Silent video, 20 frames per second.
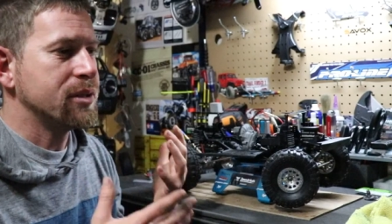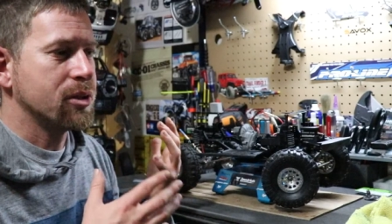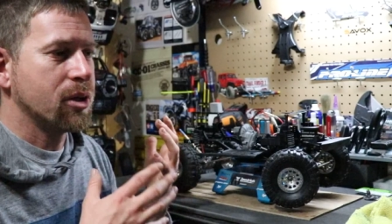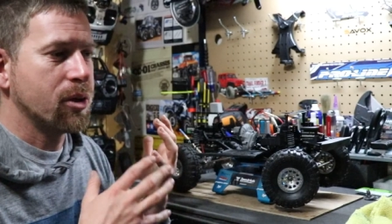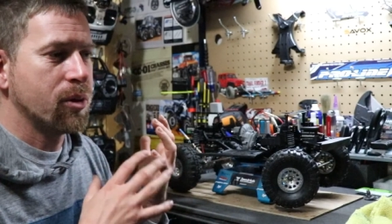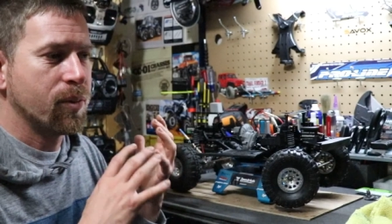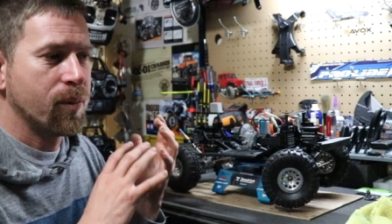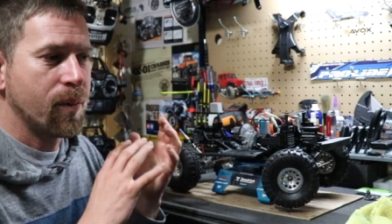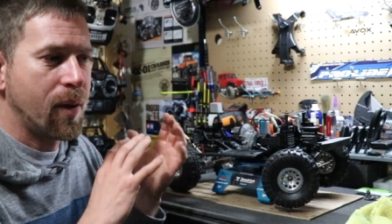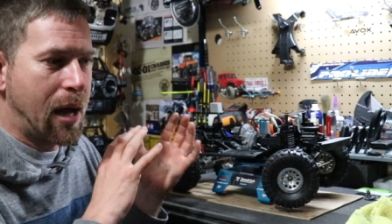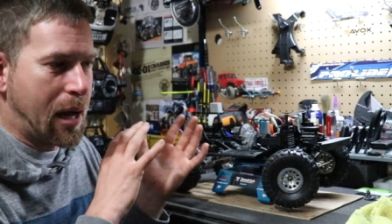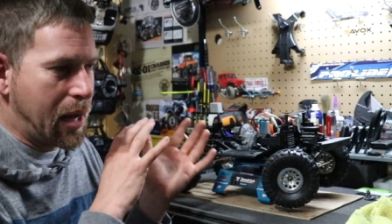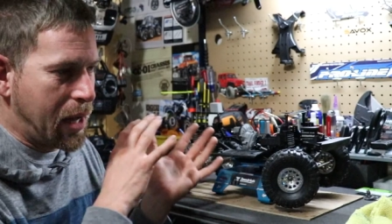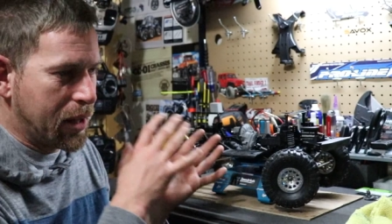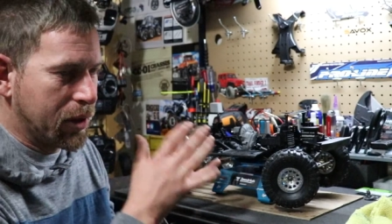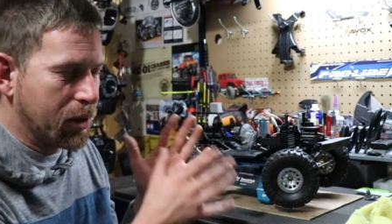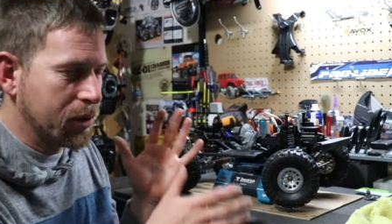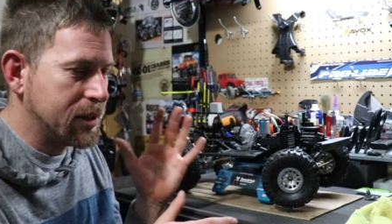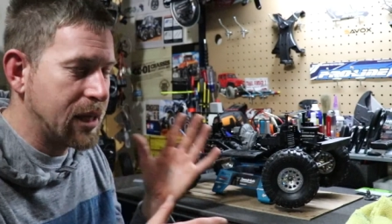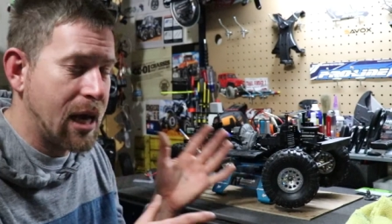So
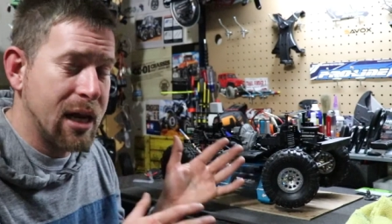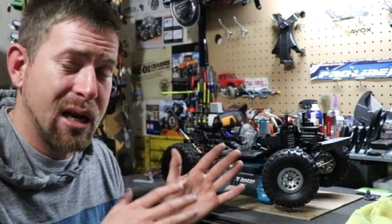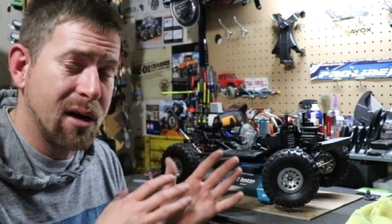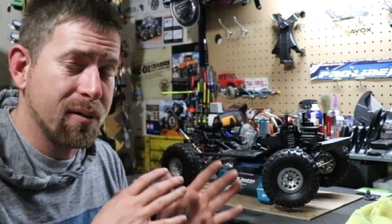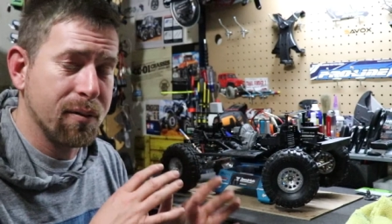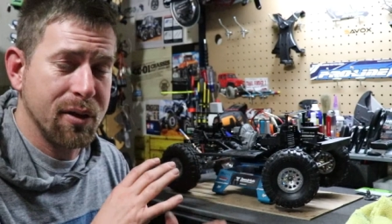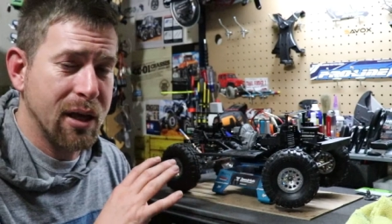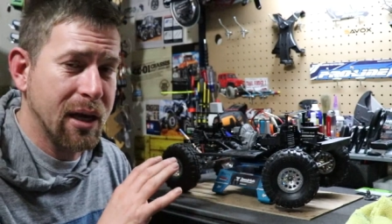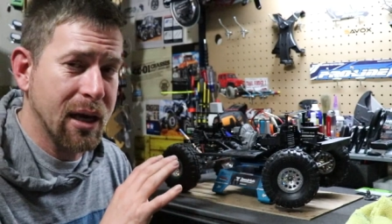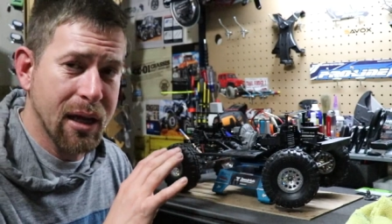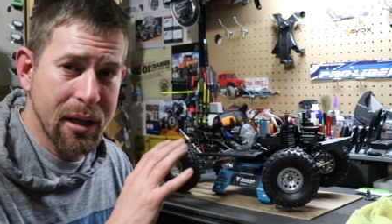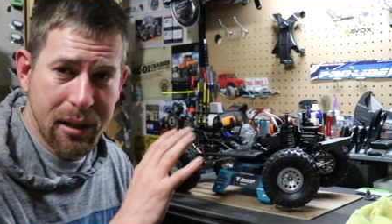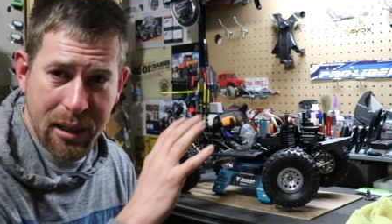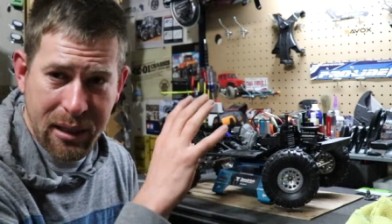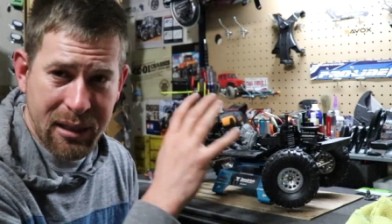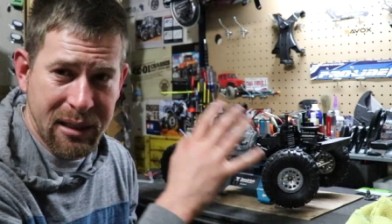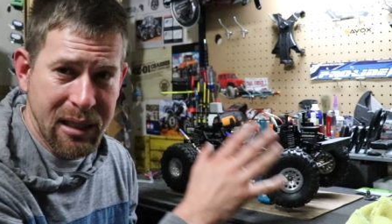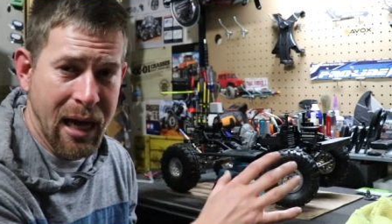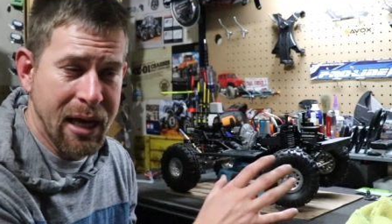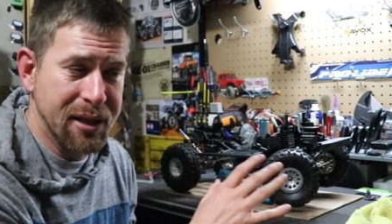I looked at everything at,
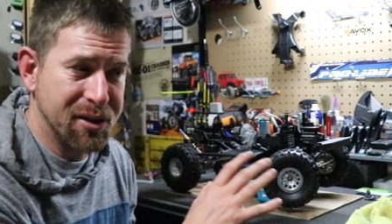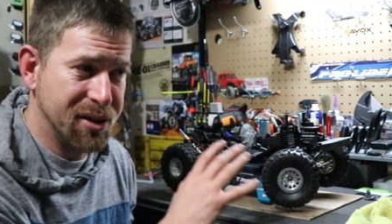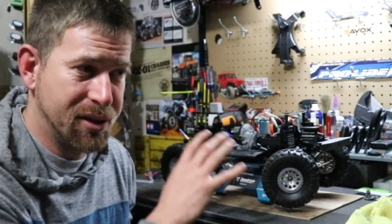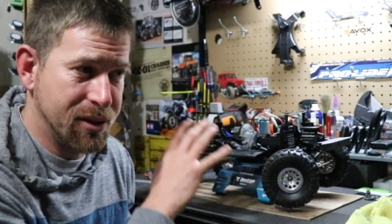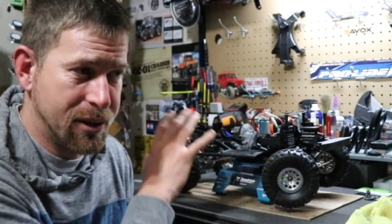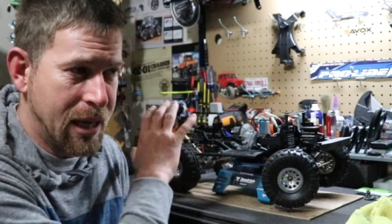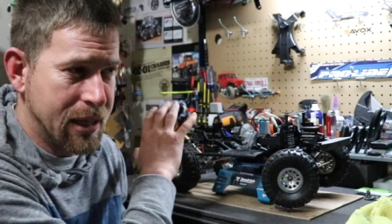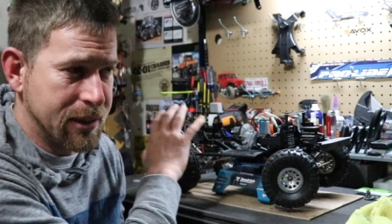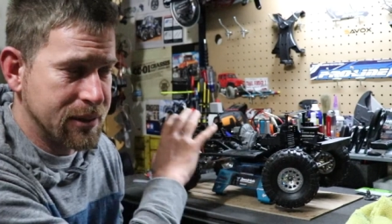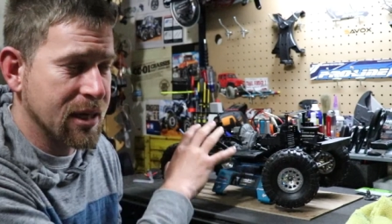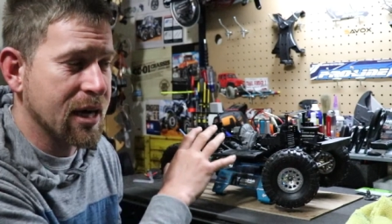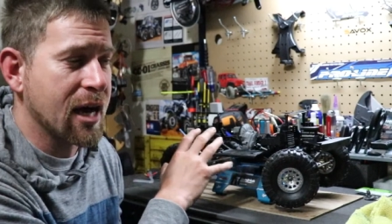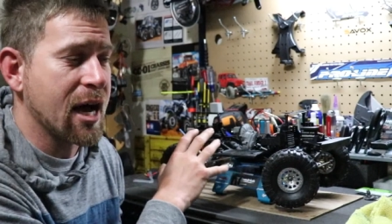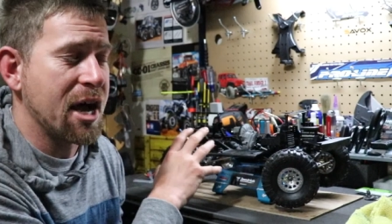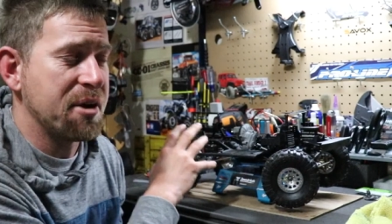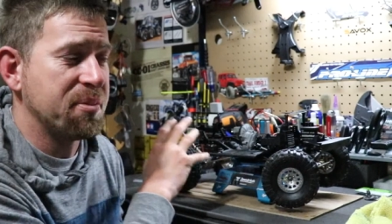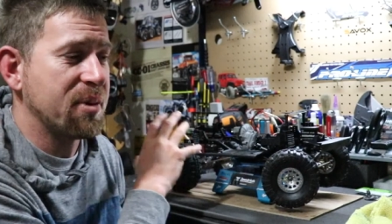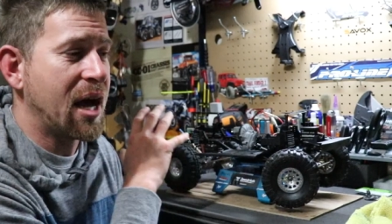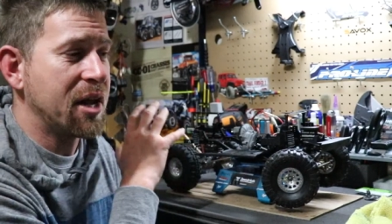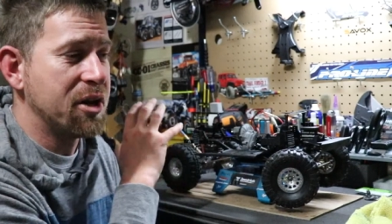at, at, that
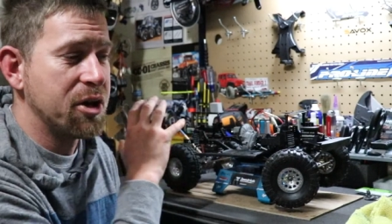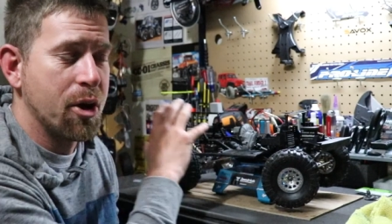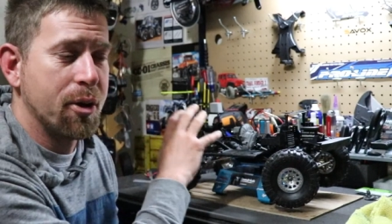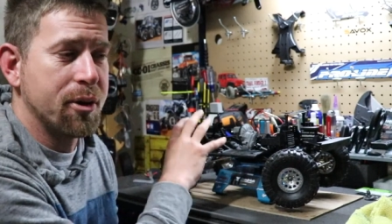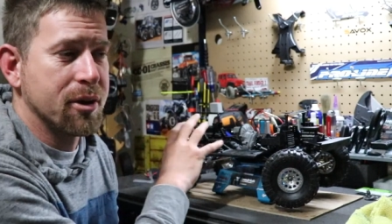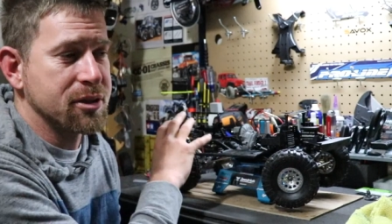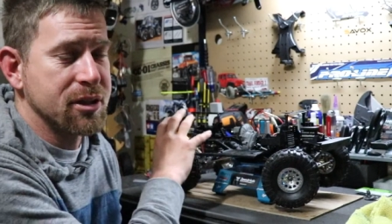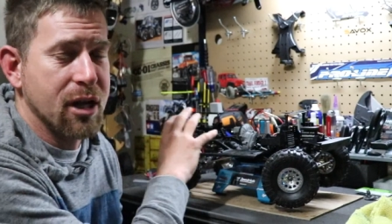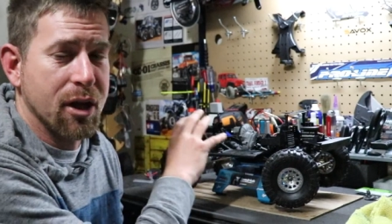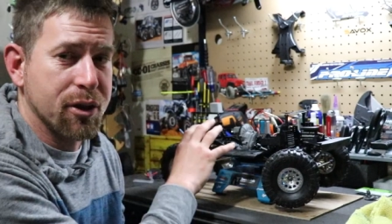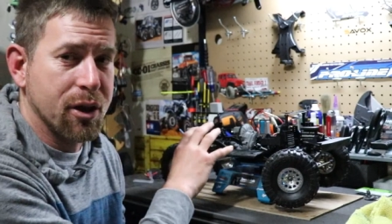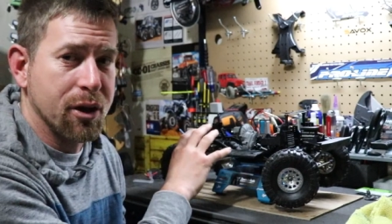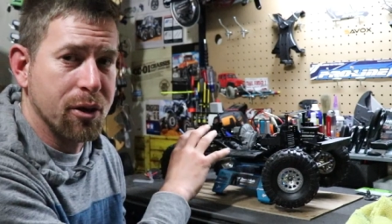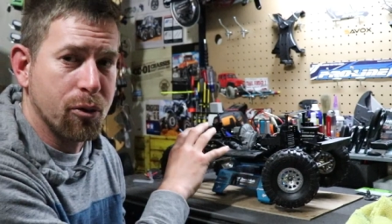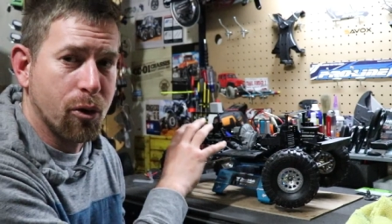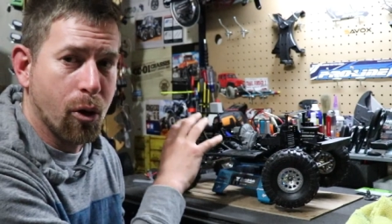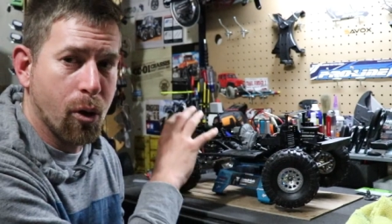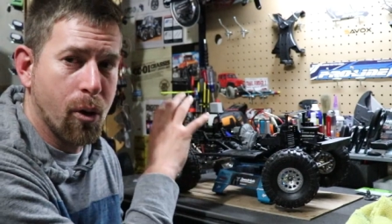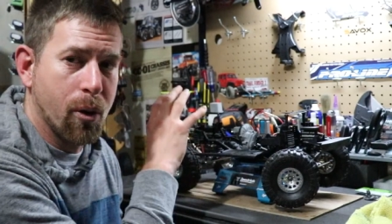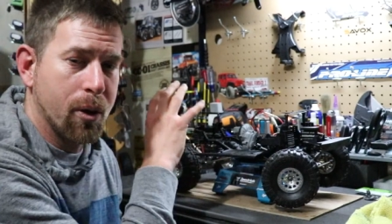time. I know there's
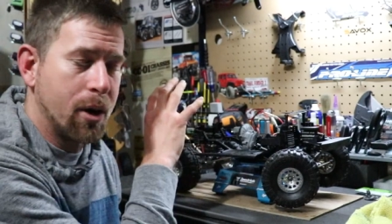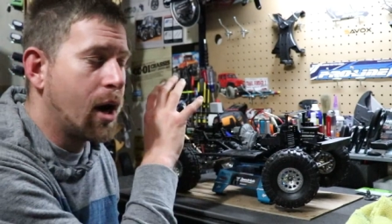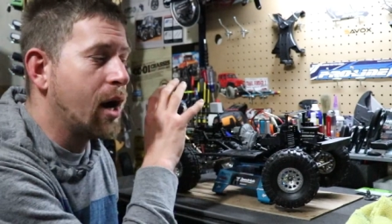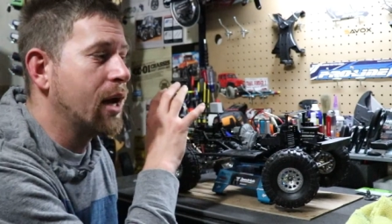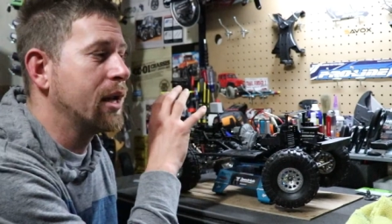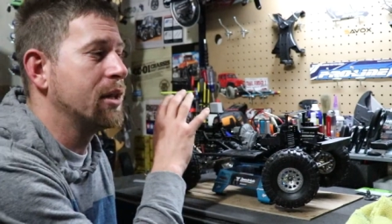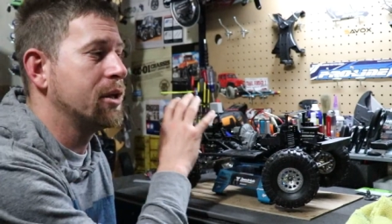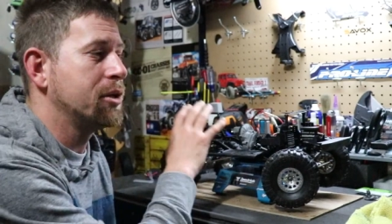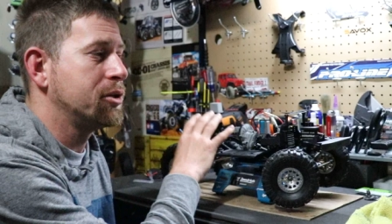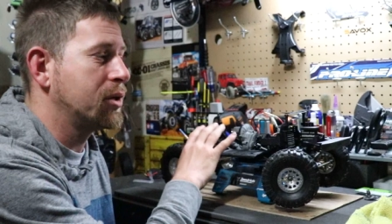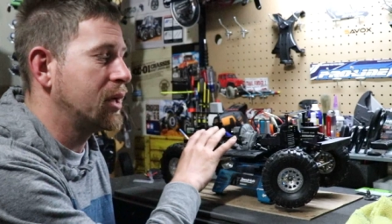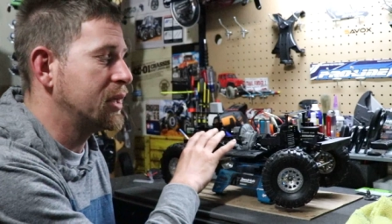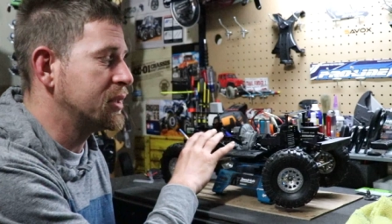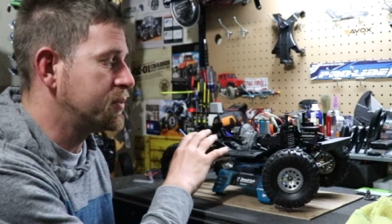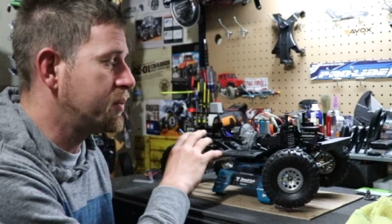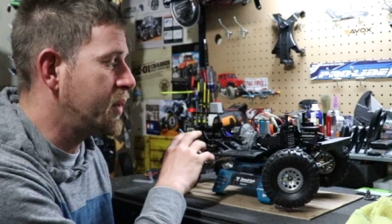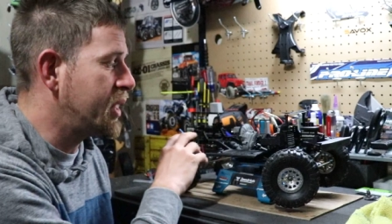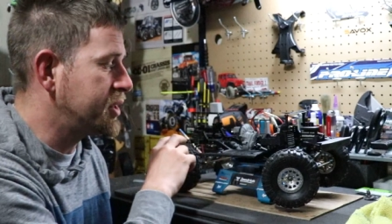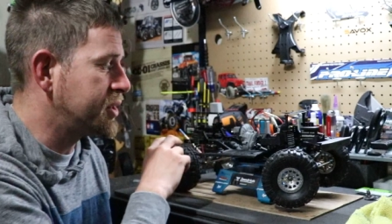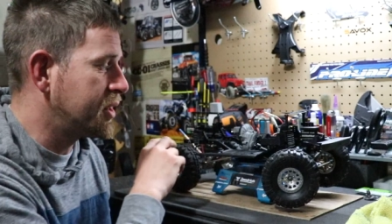nothing going on in the
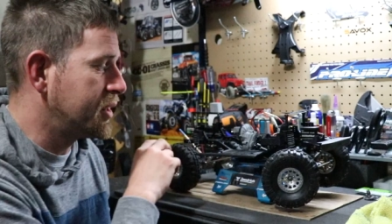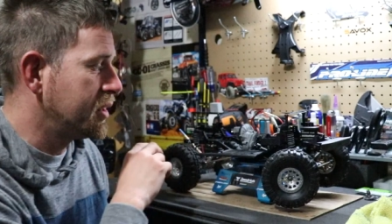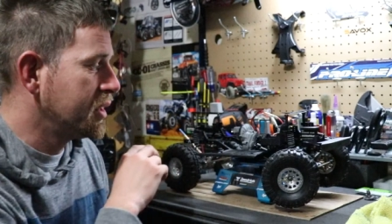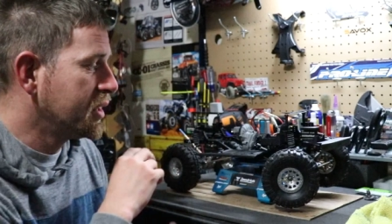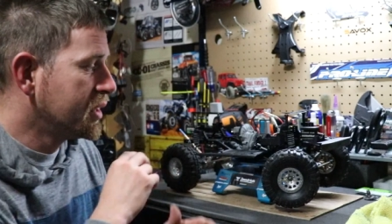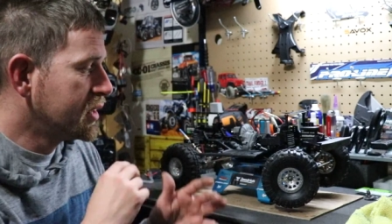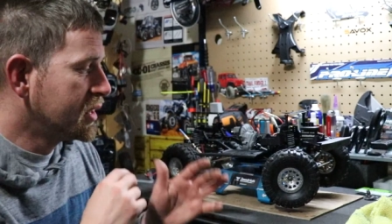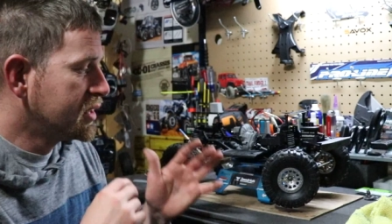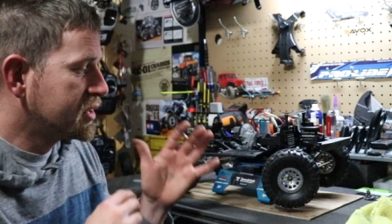transmission.